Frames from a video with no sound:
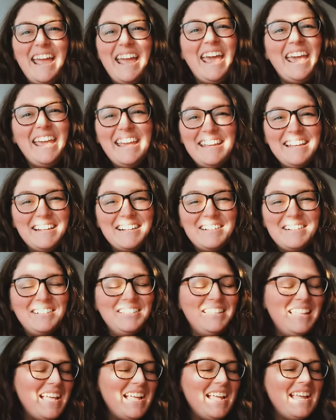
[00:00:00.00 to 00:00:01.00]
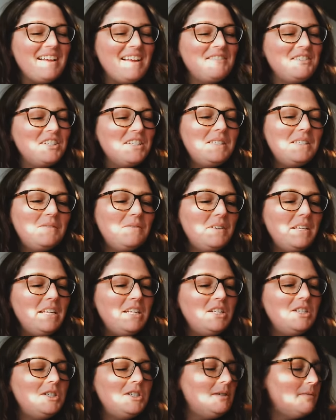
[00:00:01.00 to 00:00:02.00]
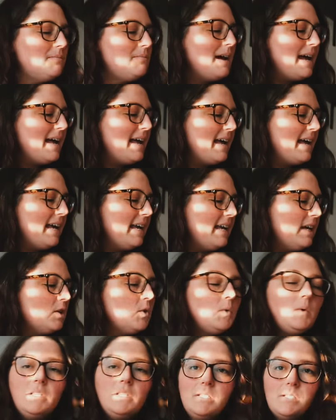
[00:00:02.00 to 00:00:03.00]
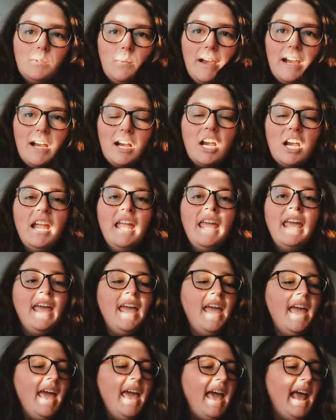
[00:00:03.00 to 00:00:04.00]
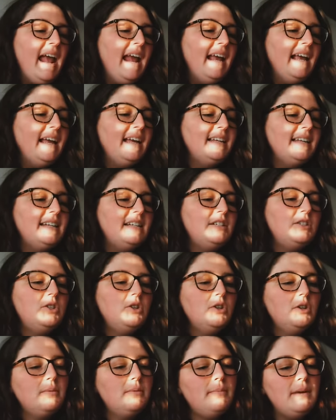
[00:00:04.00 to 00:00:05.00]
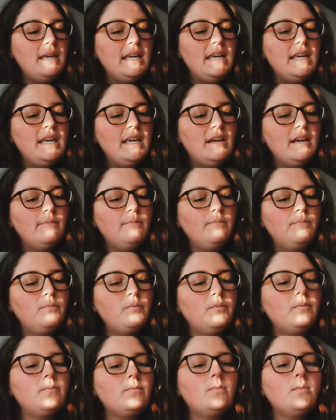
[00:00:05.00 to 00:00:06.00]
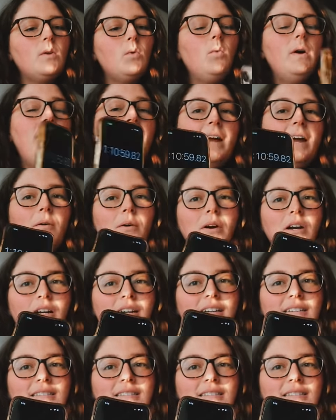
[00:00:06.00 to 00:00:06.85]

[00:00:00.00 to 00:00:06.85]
Hey y'all, I have just finished my quilt swear and it took me 1 hour,